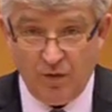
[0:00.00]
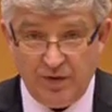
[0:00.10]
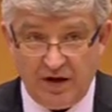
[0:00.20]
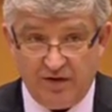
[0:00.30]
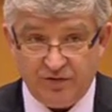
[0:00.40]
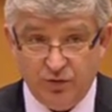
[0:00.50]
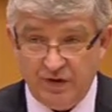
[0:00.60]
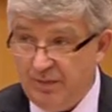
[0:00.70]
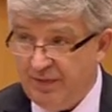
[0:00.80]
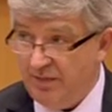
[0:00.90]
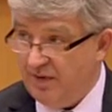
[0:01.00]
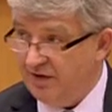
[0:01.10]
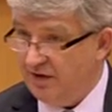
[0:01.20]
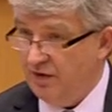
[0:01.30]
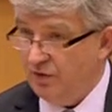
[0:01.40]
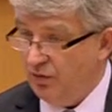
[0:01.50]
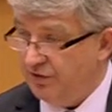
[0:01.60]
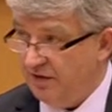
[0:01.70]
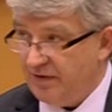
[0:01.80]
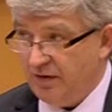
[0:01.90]
we have to implement
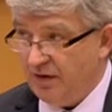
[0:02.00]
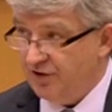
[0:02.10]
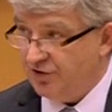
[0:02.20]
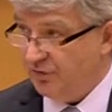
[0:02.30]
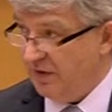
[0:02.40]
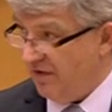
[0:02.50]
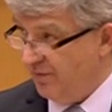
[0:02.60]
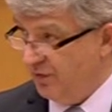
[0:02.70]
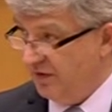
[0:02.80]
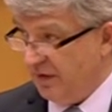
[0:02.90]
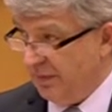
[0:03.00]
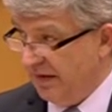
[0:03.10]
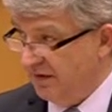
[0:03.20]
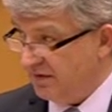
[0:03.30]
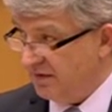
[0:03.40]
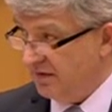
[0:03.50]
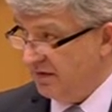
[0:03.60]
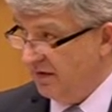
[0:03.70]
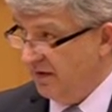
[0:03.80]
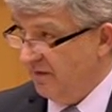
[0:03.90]
rules and regulations we have put into place.
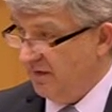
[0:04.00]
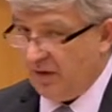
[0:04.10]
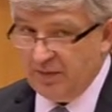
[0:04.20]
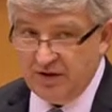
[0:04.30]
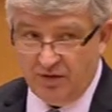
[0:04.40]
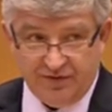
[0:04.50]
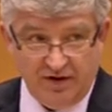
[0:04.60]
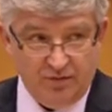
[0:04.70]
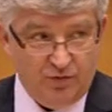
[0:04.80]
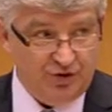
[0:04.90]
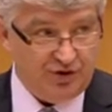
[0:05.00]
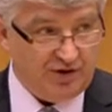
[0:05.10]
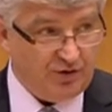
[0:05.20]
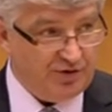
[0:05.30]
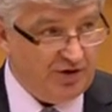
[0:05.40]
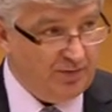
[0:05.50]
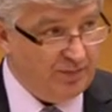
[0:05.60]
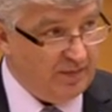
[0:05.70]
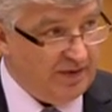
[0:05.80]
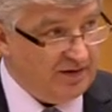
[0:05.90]
There are many of them which are not
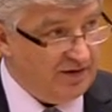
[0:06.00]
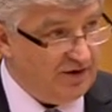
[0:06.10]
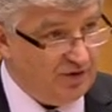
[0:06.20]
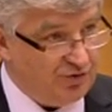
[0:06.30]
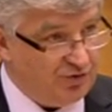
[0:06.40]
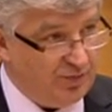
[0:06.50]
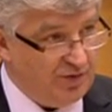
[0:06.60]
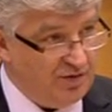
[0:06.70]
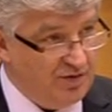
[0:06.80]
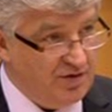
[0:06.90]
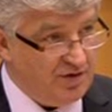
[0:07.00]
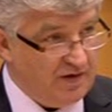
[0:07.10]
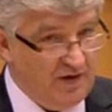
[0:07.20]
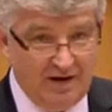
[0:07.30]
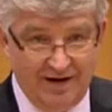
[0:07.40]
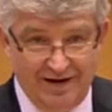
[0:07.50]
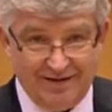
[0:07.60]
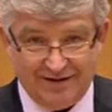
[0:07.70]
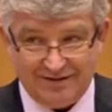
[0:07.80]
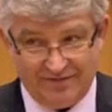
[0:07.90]
implemented across the European Union, and
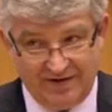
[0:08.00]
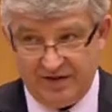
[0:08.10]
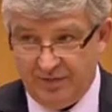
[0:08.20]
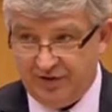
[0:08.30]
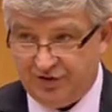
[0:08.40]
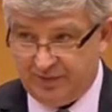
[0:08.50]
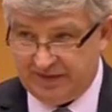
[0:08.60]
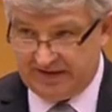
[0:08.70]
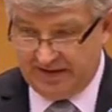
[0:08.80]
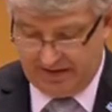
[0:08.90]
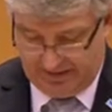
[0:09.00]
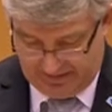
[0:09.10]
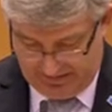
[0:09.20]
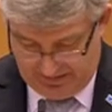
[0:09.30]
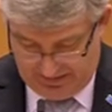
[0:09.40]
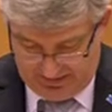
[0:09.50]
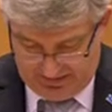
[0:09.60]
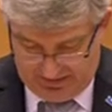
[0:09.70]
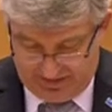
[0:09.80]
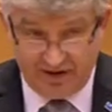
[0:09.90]
that's a very major mistake.
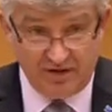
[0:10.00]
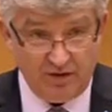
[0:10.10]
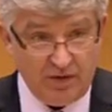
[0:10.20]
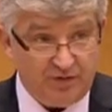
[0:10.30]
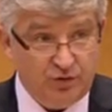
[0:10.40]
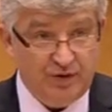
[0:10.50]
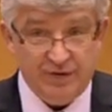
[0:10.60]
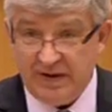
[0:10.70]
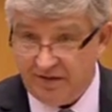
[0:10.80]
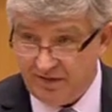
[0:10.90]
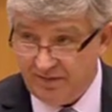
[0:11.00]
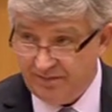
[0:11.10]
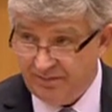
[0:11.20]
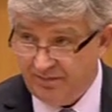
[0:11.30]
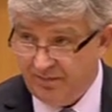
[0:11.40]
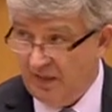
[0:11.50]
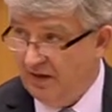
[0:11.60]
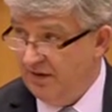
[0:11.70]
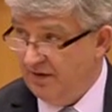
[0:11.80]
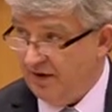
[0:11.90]
Thirdly, we have to admit
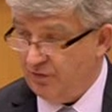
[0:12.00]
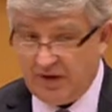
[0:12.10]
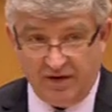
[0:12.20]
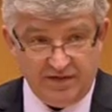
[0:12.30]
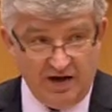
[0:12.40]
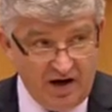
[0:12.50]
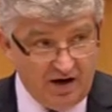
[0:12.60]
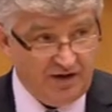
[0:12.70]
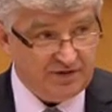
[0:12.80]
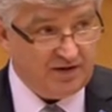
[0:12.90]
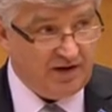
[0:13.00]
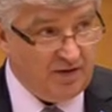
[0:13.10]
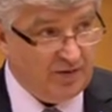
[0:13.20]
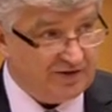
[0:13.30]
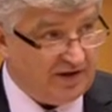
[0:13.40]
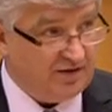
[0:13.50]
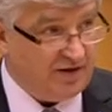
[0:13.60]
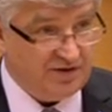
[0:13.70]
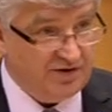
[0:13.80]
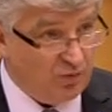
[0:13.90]
that we have the highest labor
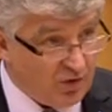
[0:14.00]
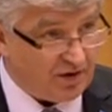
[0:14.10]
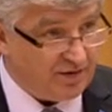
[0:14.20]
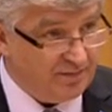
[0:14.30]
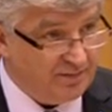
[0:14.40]
standards in the world,